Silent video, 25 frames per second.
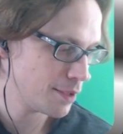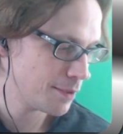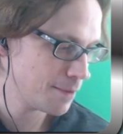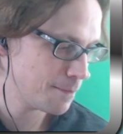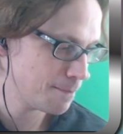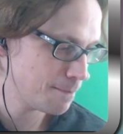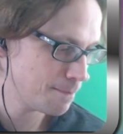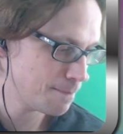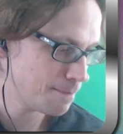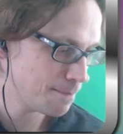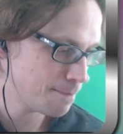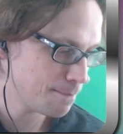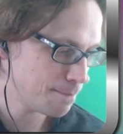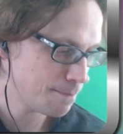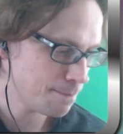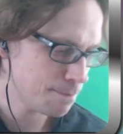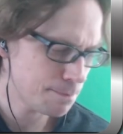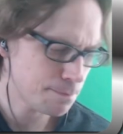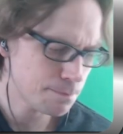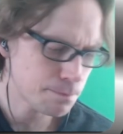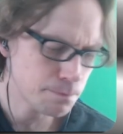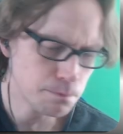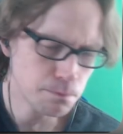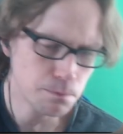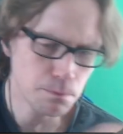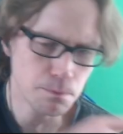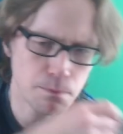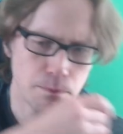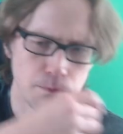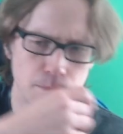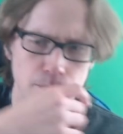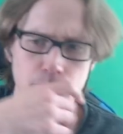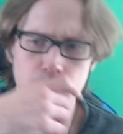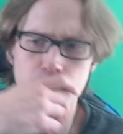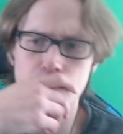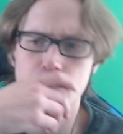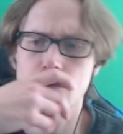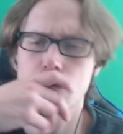is the recent one
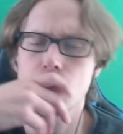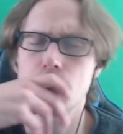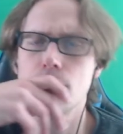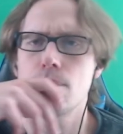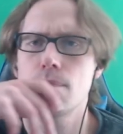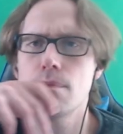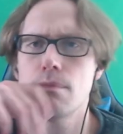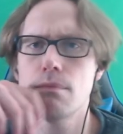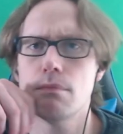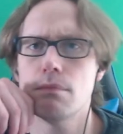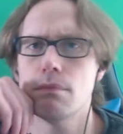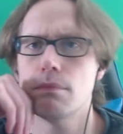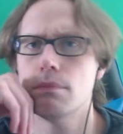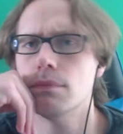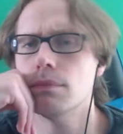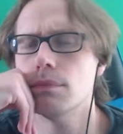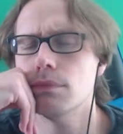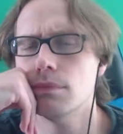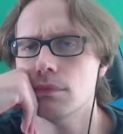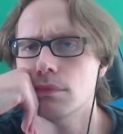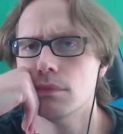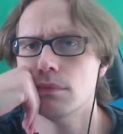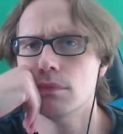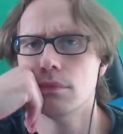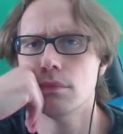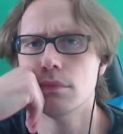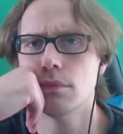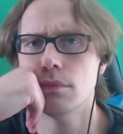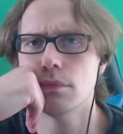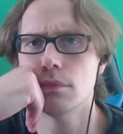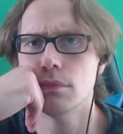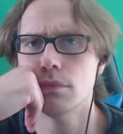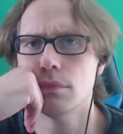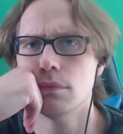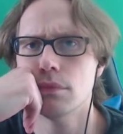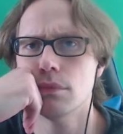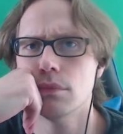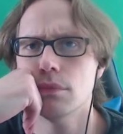that I've been interested
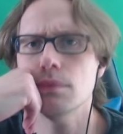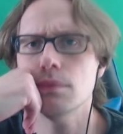in.